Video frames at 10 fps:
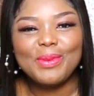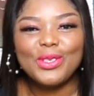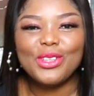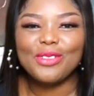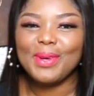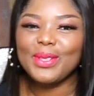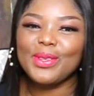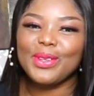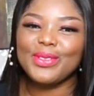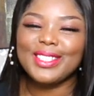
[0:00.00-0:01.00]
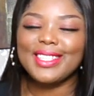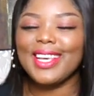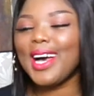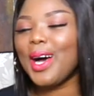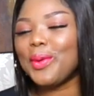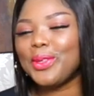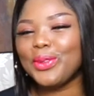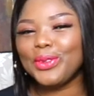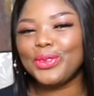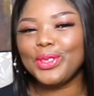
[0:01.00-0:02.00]
episode of Bantz with Lawrencia. How are you
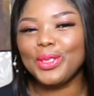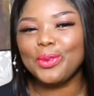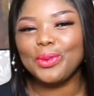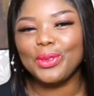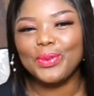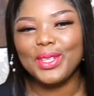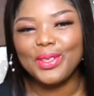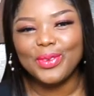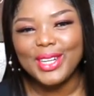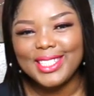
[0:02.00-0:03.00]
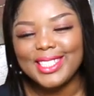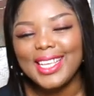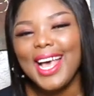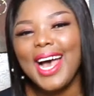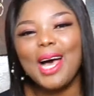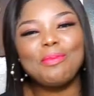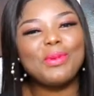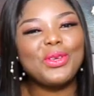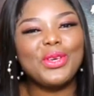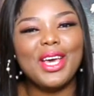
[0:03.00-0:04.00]
all doing? I hope you're doing great.
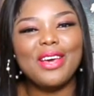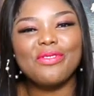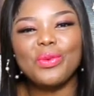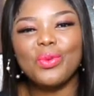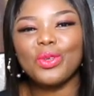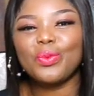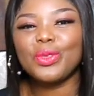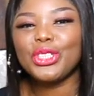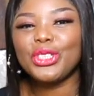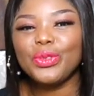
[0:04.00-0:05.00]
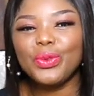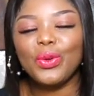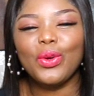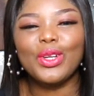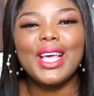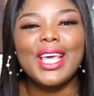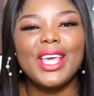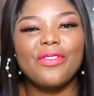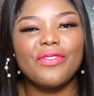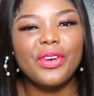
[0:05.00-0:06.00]
Happy New Year, everyone. Wishing you all
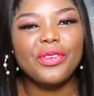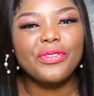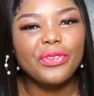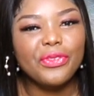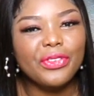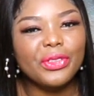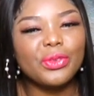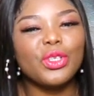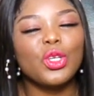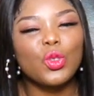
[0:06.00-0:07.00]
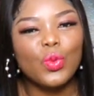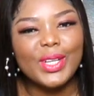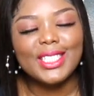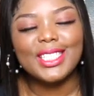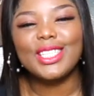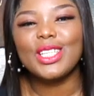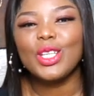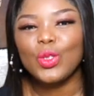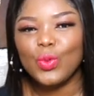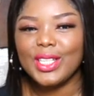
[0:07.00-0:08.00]
a very fulfilled
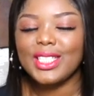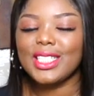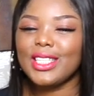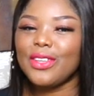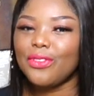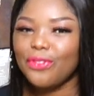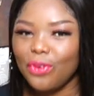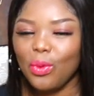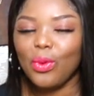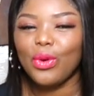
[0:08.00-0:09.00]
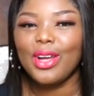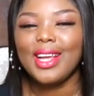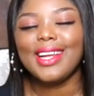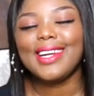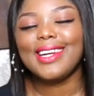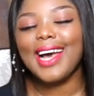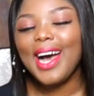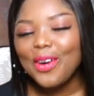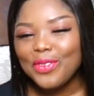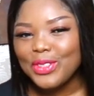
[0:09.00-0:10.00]
2024.
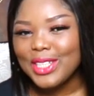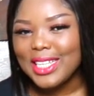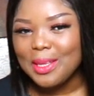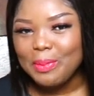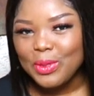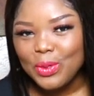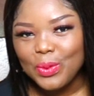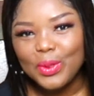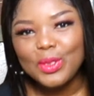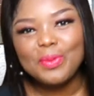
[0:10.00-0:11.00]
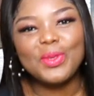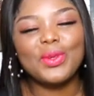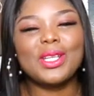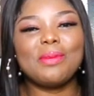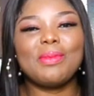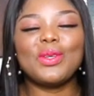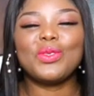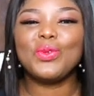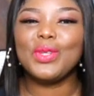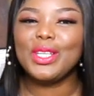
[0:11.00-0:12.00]
Now, for today's episode, we're going to be talking about
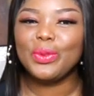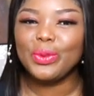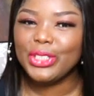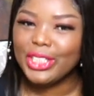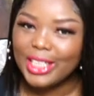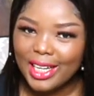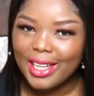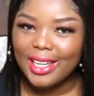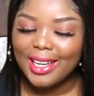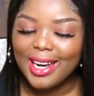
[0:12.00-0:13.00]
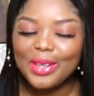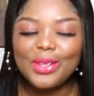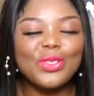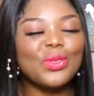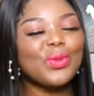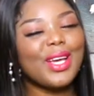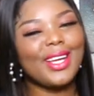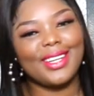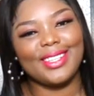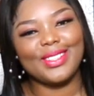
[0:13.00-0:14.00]
Edochie. I know it's too
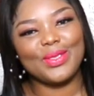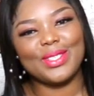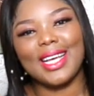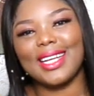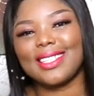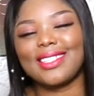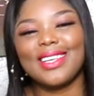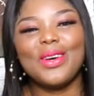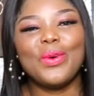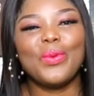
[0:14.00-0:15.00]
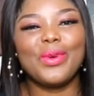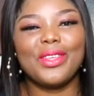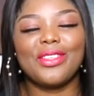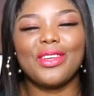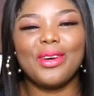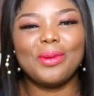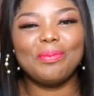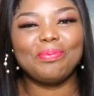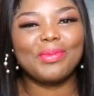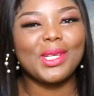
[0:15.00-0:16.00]
early to start with
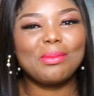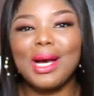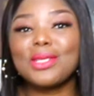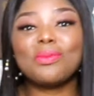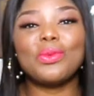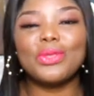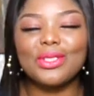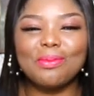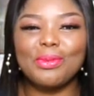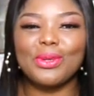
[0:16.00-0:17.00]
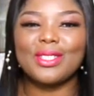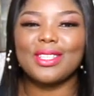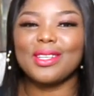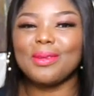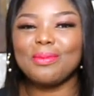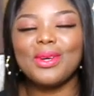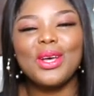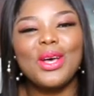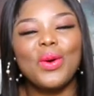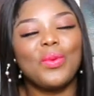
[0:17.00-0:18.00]
Bantz, but
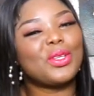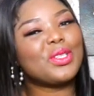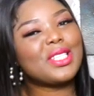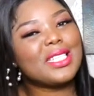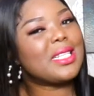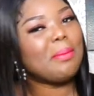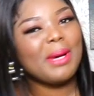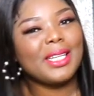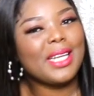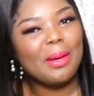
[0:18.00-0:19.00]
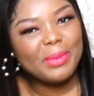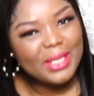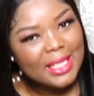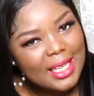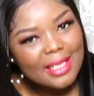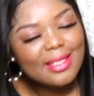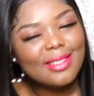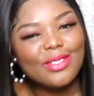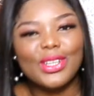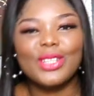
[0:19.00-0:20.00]
we're just sitting and minding our
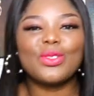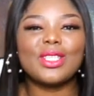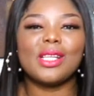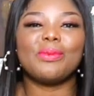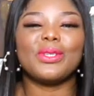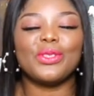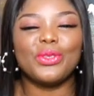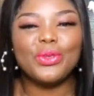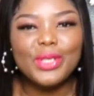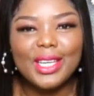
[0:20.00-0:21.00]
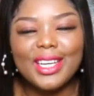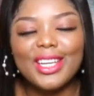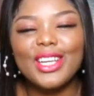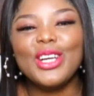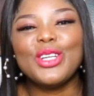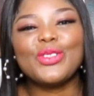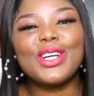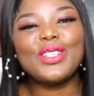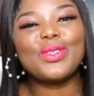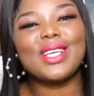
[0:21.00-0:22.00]
business, trying to celebrate the new year,
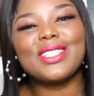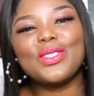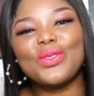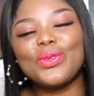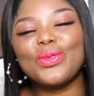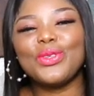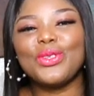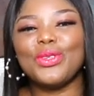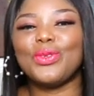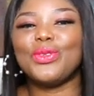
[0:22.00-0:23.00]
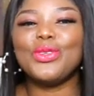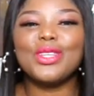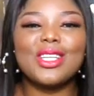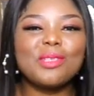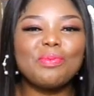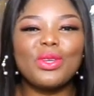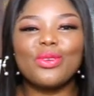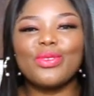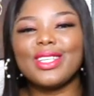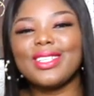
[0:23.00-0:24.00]
trying to get into, New Year
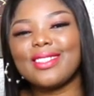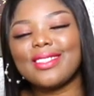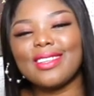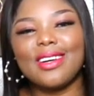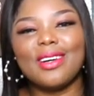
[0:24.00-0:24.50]
spirit,